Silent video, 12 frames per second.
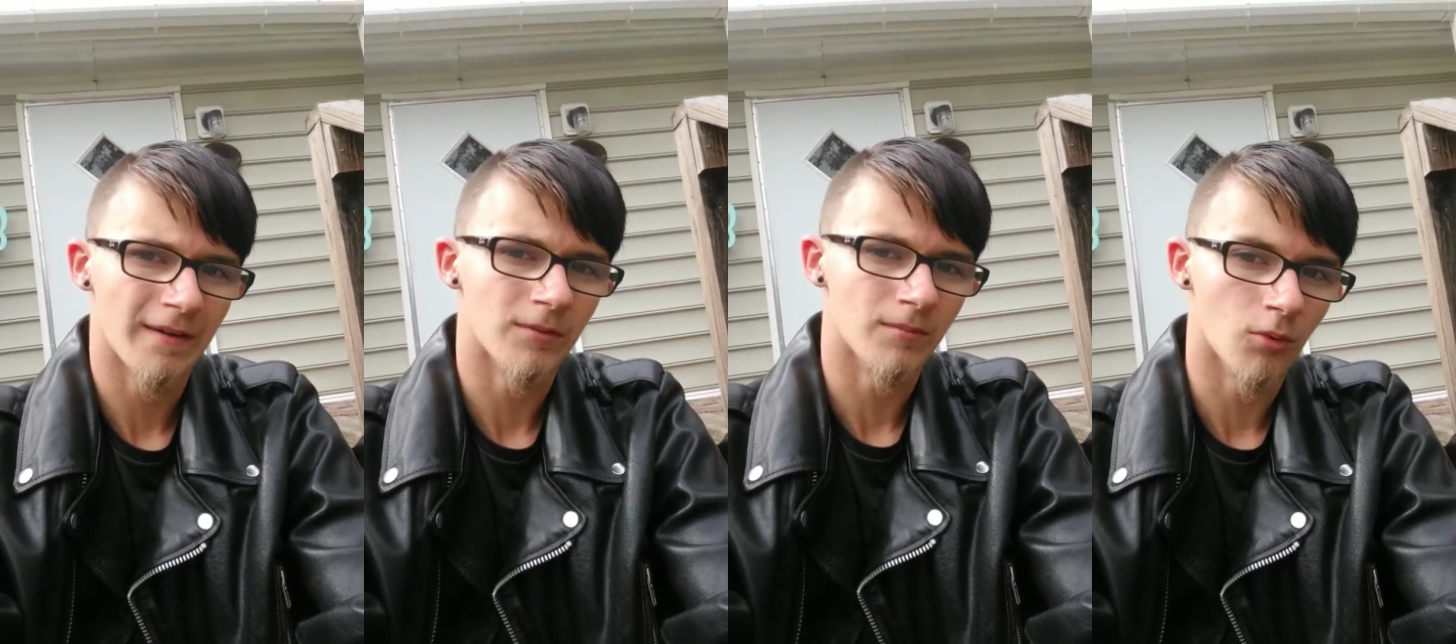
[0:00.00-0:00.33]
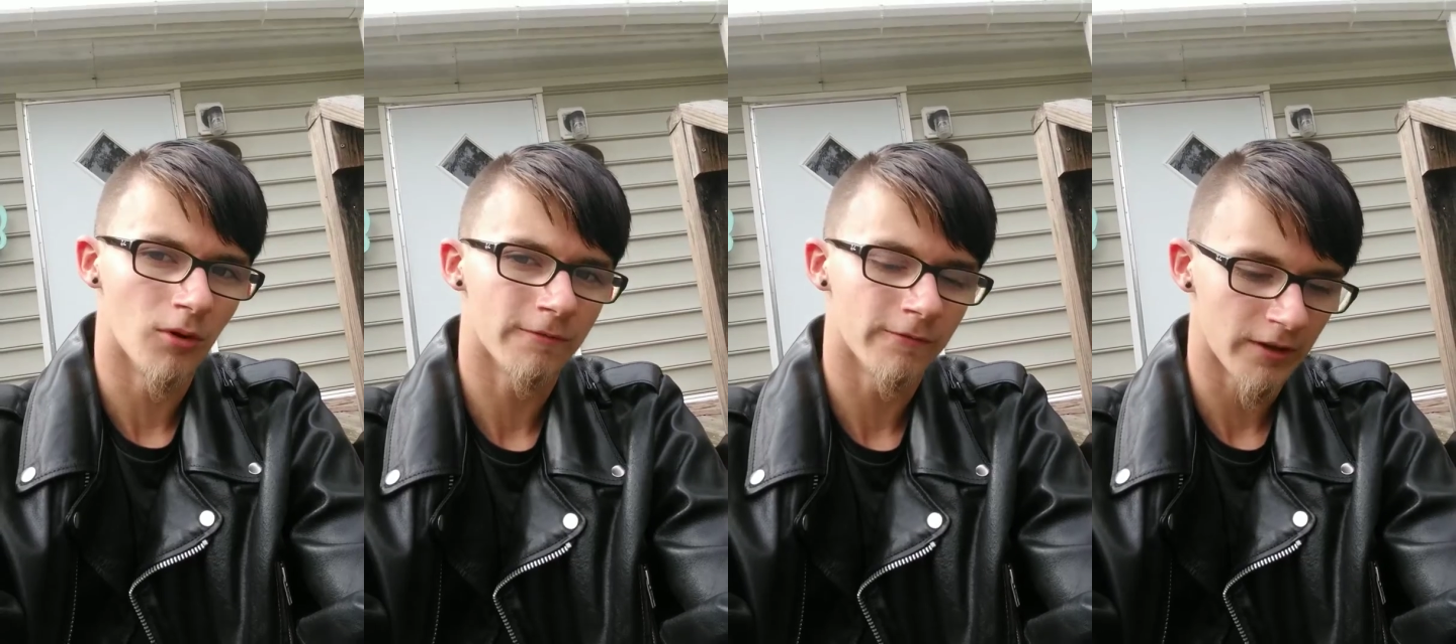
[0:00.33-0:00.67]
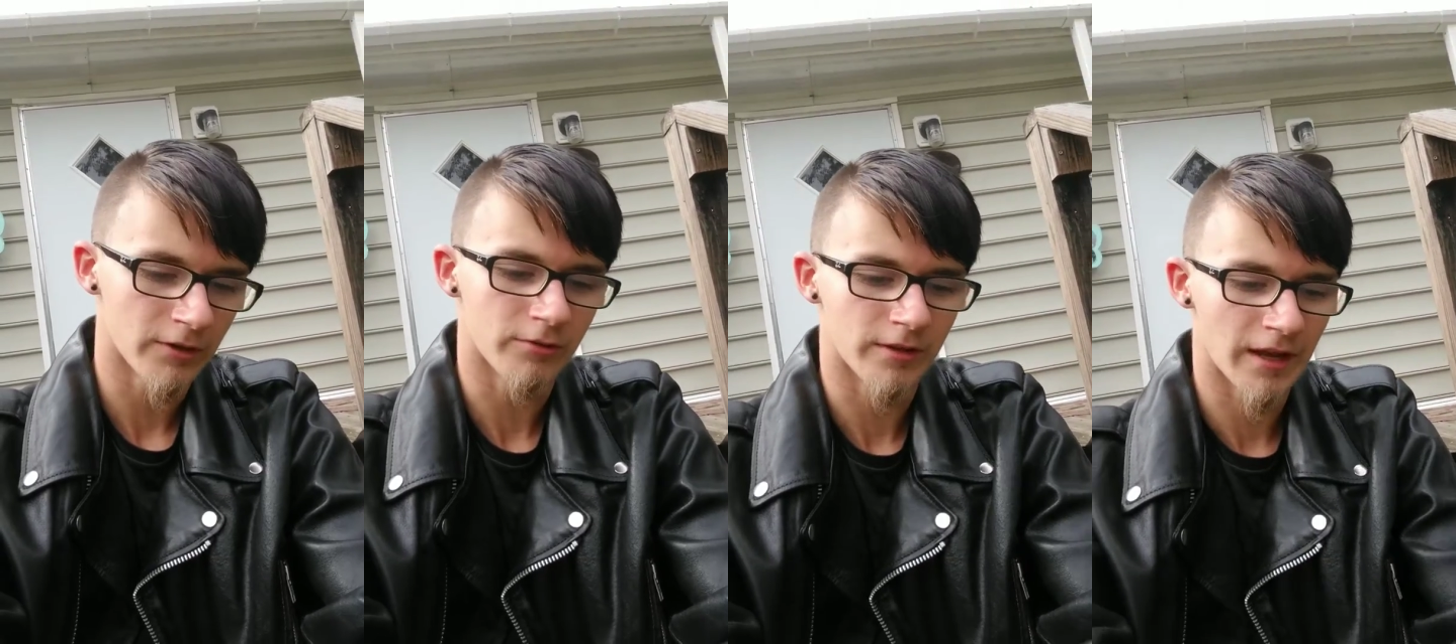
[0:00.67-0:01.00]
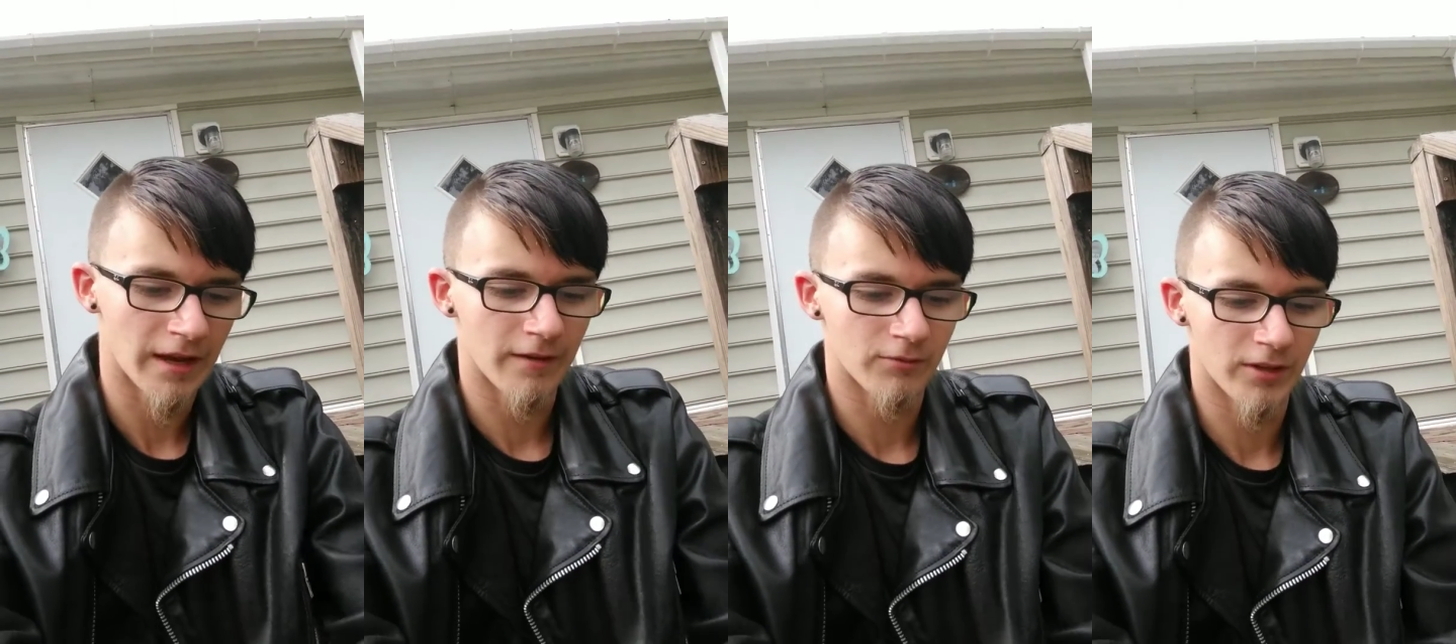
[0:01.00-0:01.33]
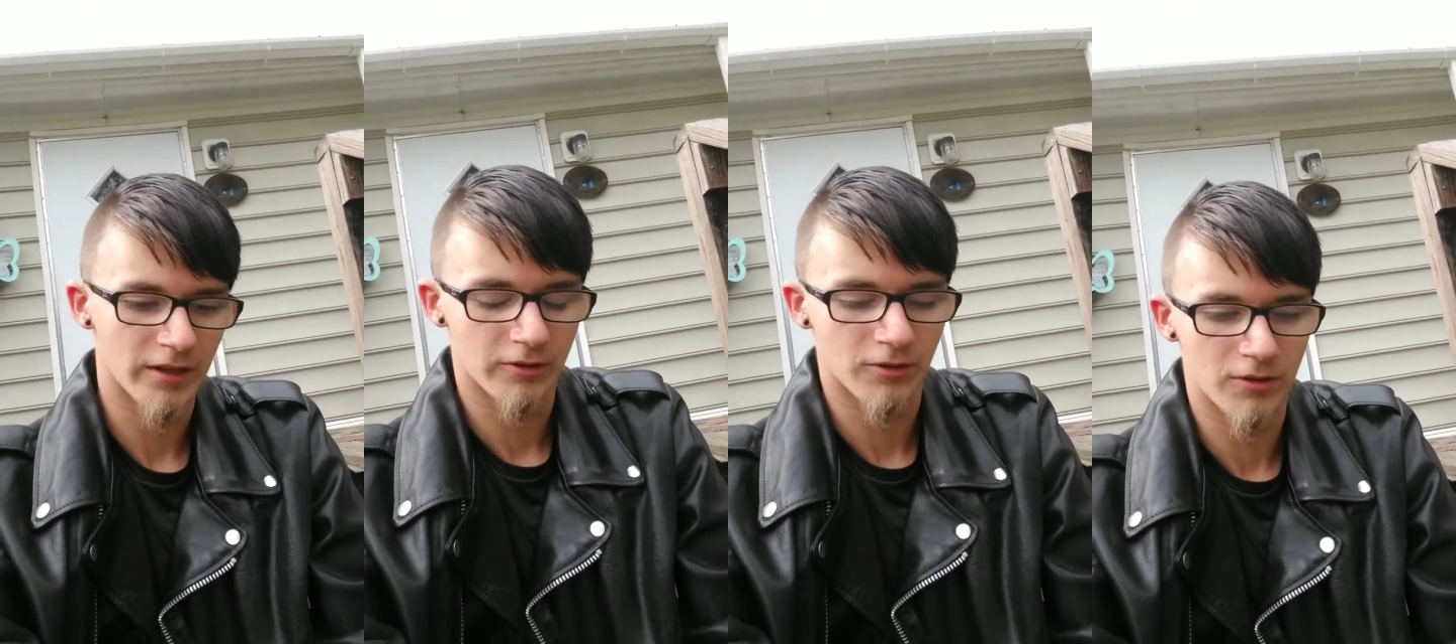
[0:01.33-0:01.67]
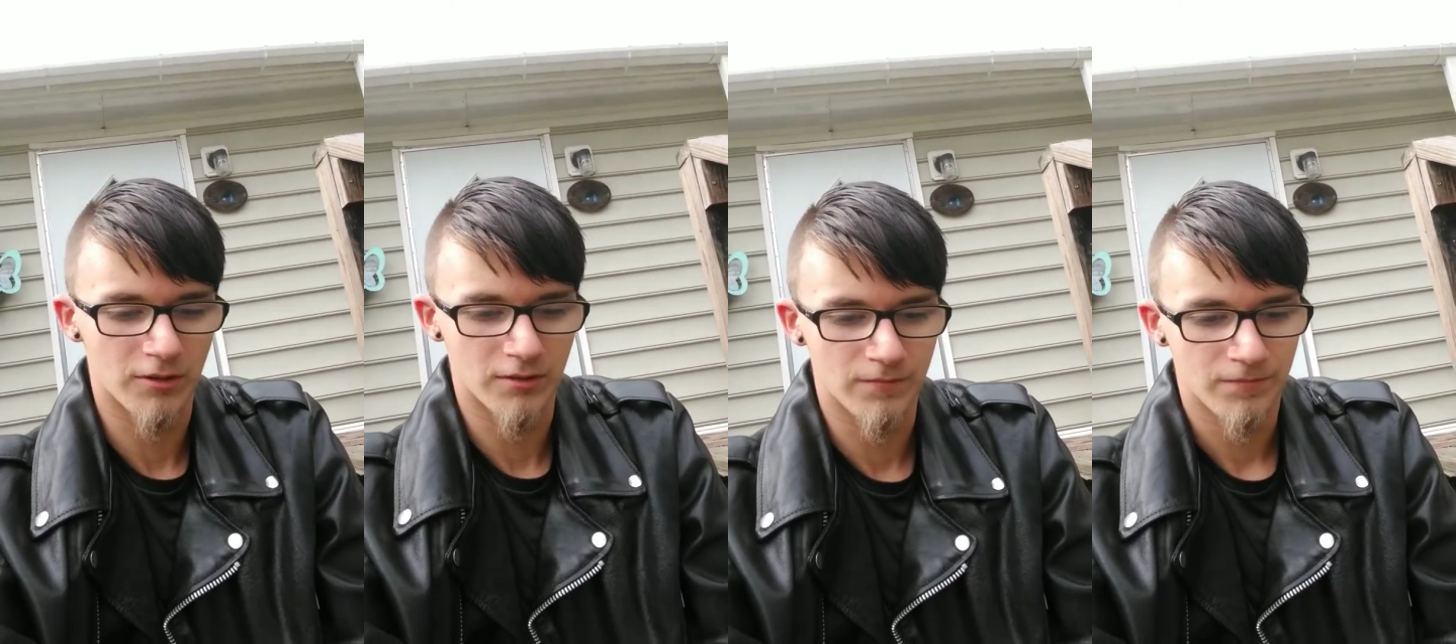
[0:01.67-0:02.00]
the more fun you can have later
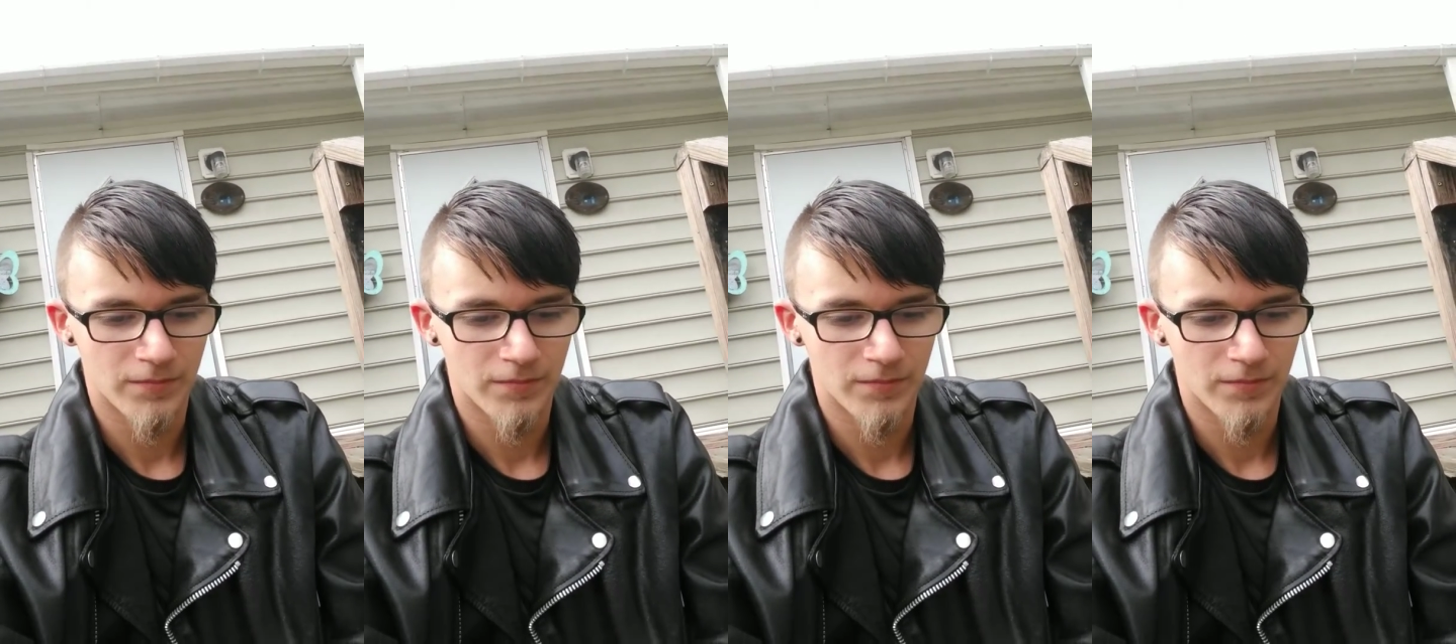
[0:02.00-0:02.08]
on.